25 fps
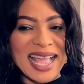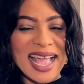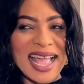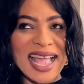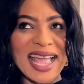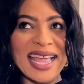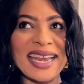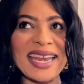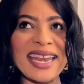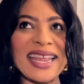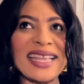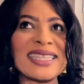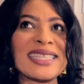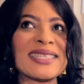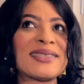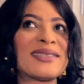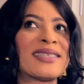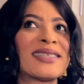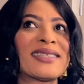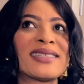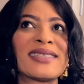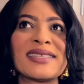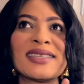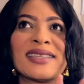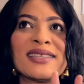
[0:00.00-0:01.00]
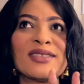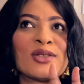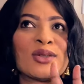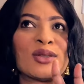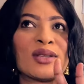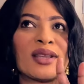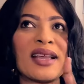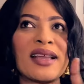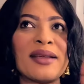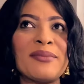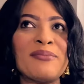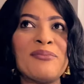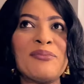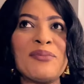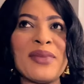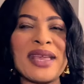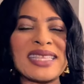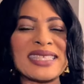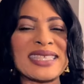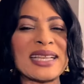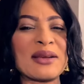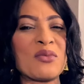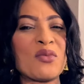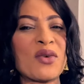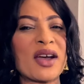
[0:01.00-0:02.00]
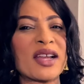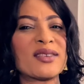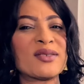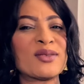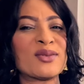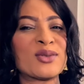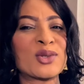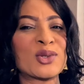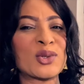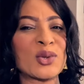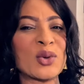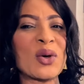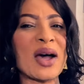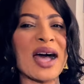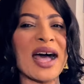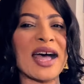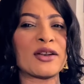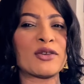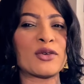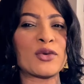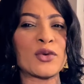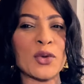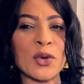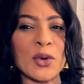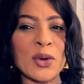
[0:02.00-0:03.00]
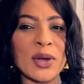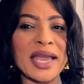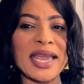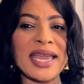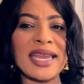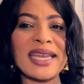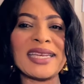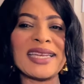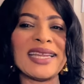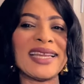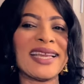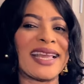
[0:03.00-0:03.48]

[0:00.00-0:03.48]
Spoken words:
and it's makes someone so annoying,